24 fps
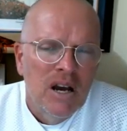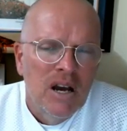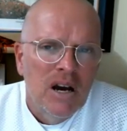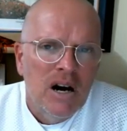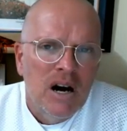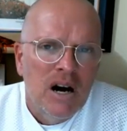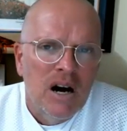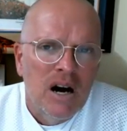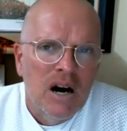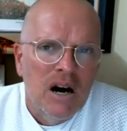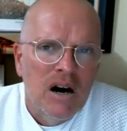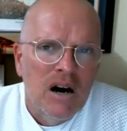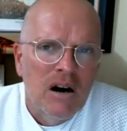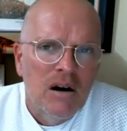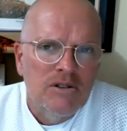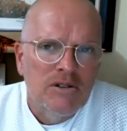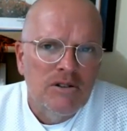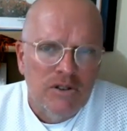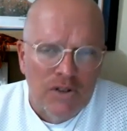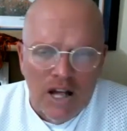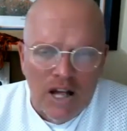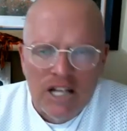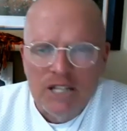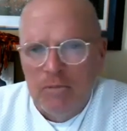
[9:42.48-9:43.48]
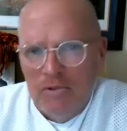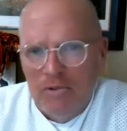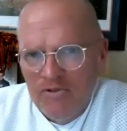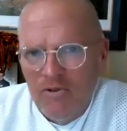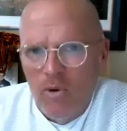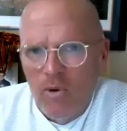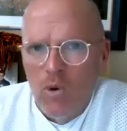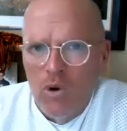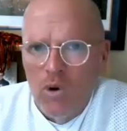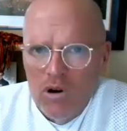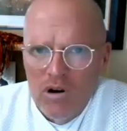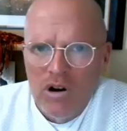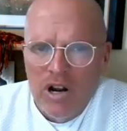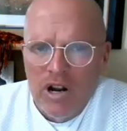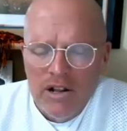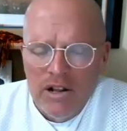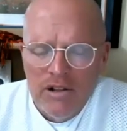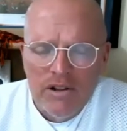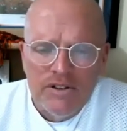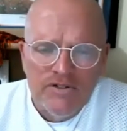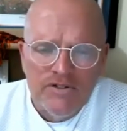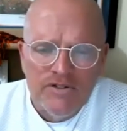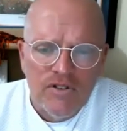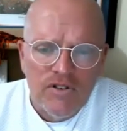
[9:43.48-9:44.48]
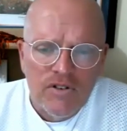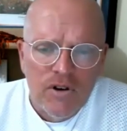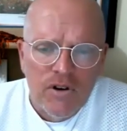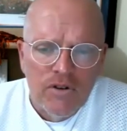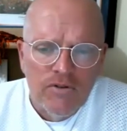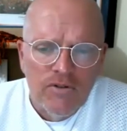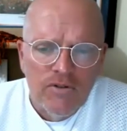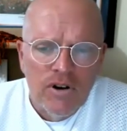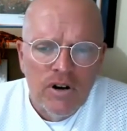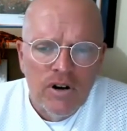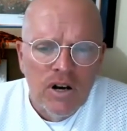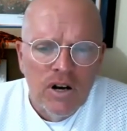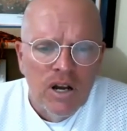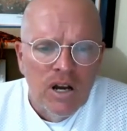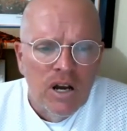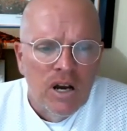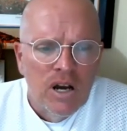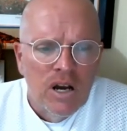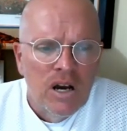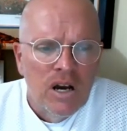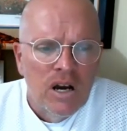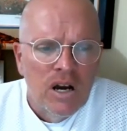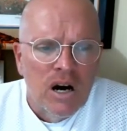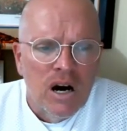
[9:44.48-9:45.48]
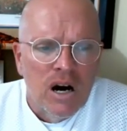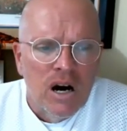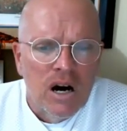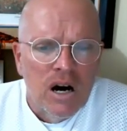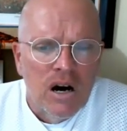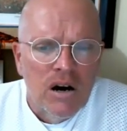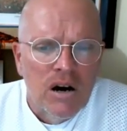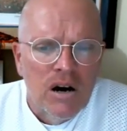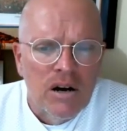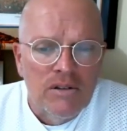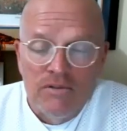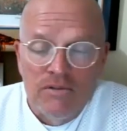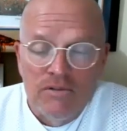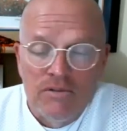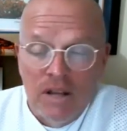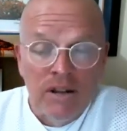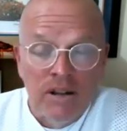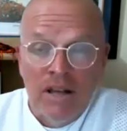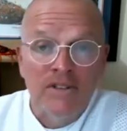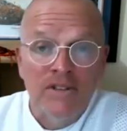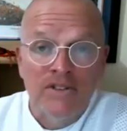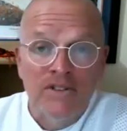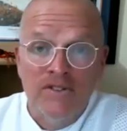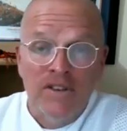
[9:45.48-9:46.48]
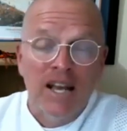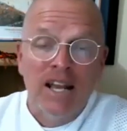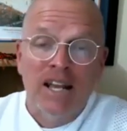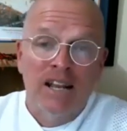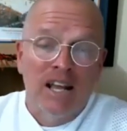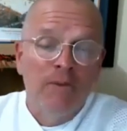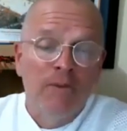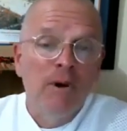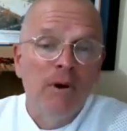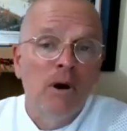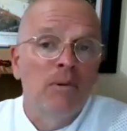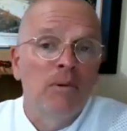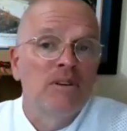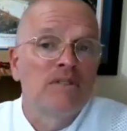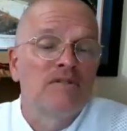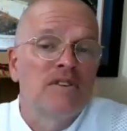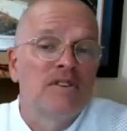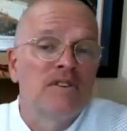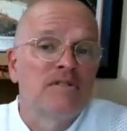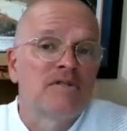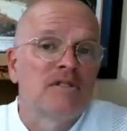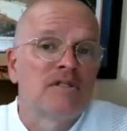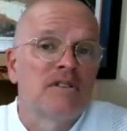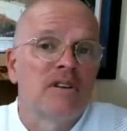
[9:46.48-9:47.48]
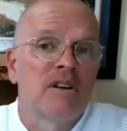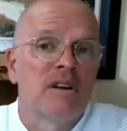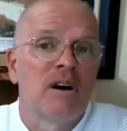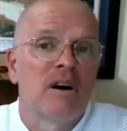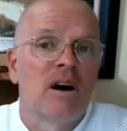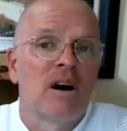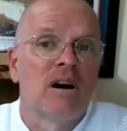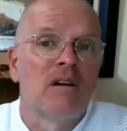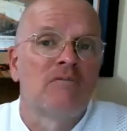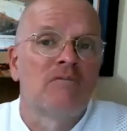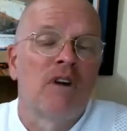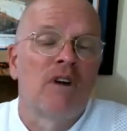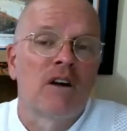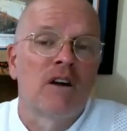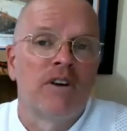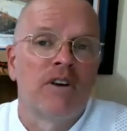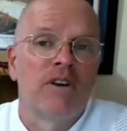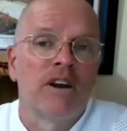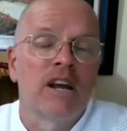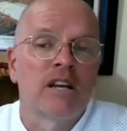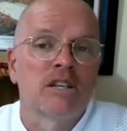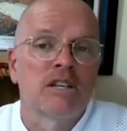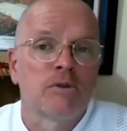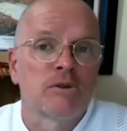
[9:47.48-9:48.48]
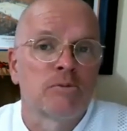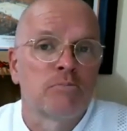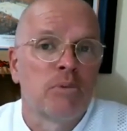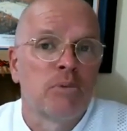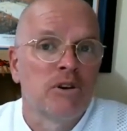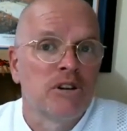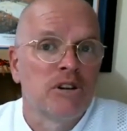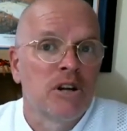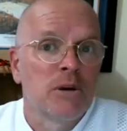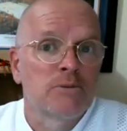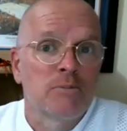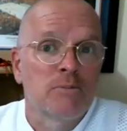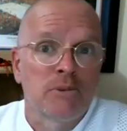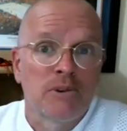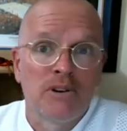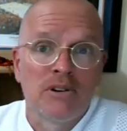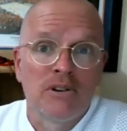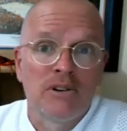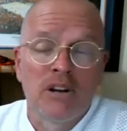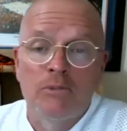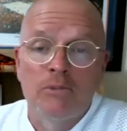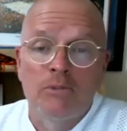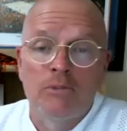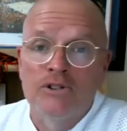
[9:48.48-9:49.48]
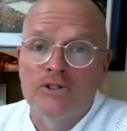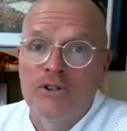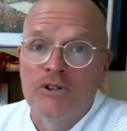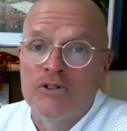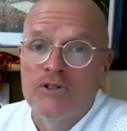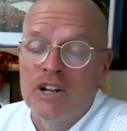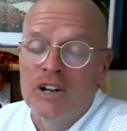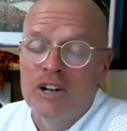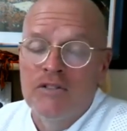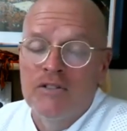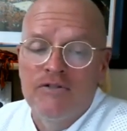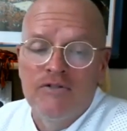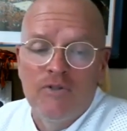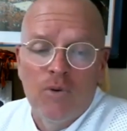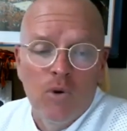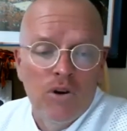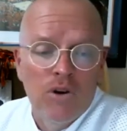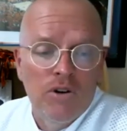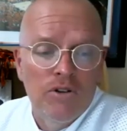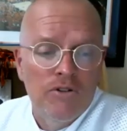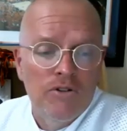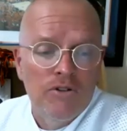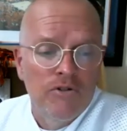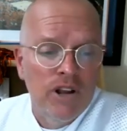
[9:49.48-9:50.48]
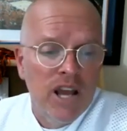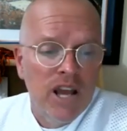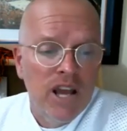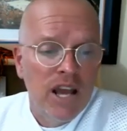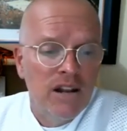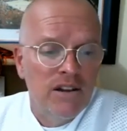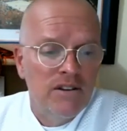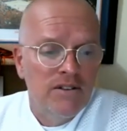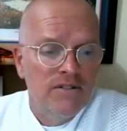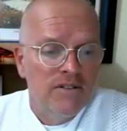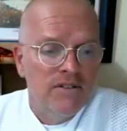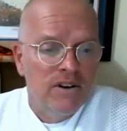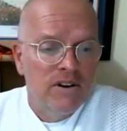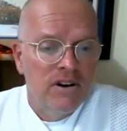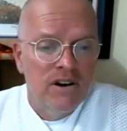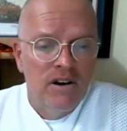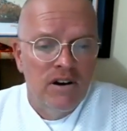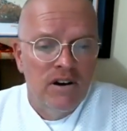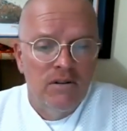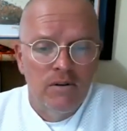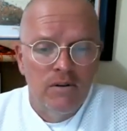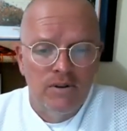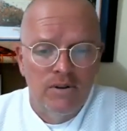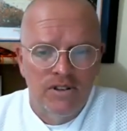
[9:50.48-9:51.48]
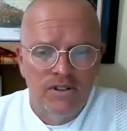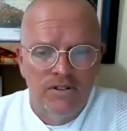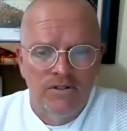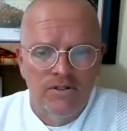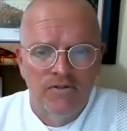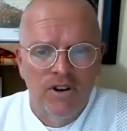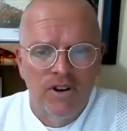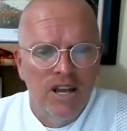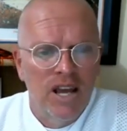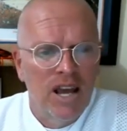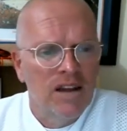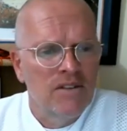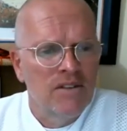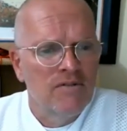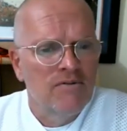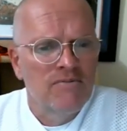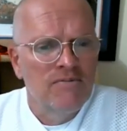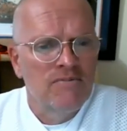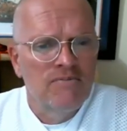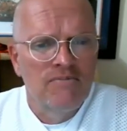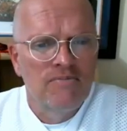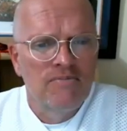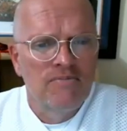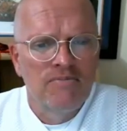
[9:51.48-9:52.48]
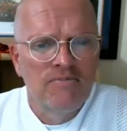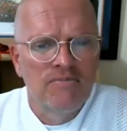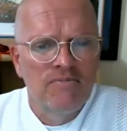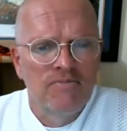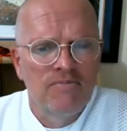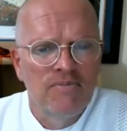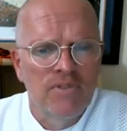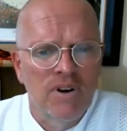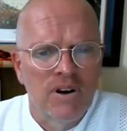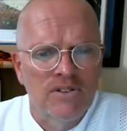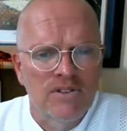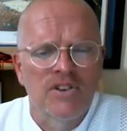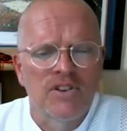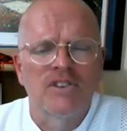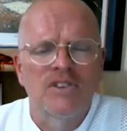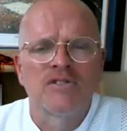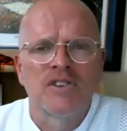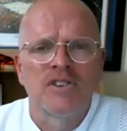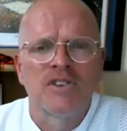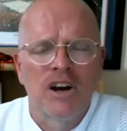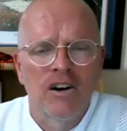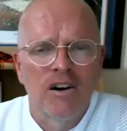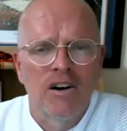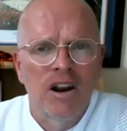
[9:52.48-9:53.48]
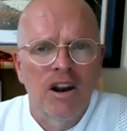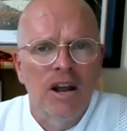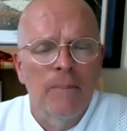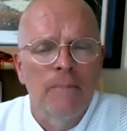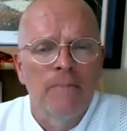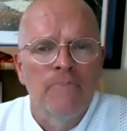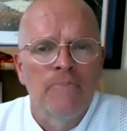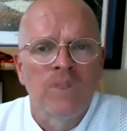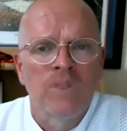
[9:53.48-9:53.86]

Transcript: Uh, so that's before Elias took over. Uh, in his second MLB season, uh, Rodriguez was putting up some good numbers 13 and 4, 3 8, uh, what was it, 3 8, uh, 6 ERA.